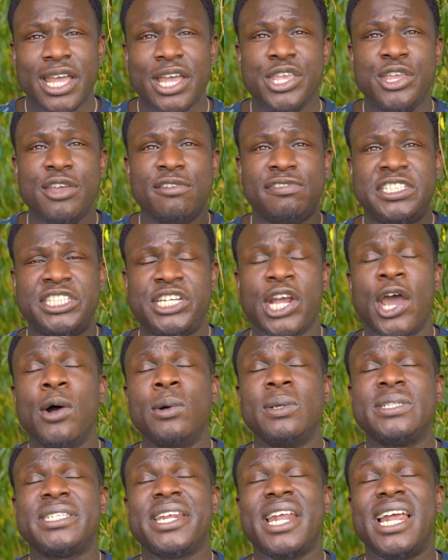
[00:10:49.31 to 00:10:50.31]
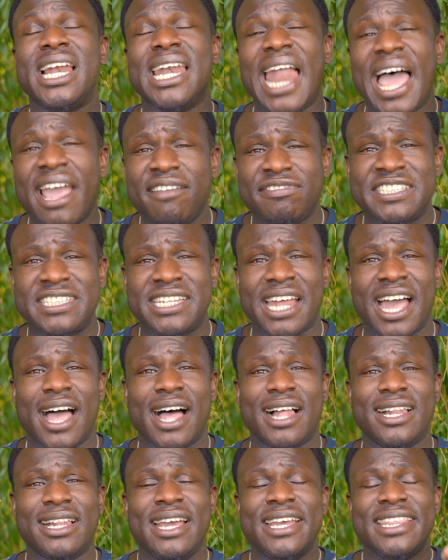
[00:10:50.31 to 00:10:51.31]
You've chosen a
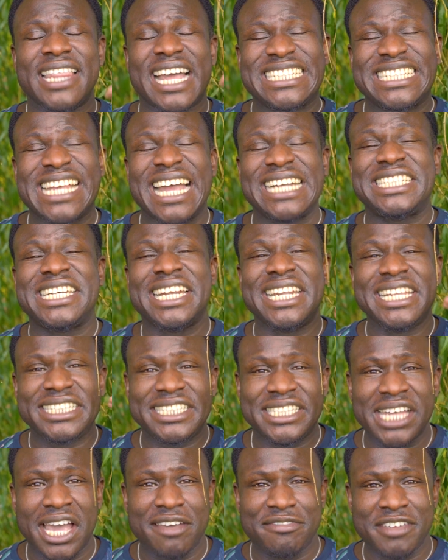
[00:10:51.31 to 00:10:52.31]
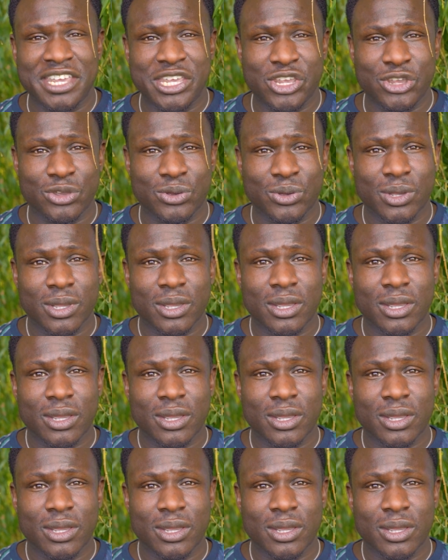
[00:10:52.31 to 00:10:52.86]
lifestyle that's actually serving you,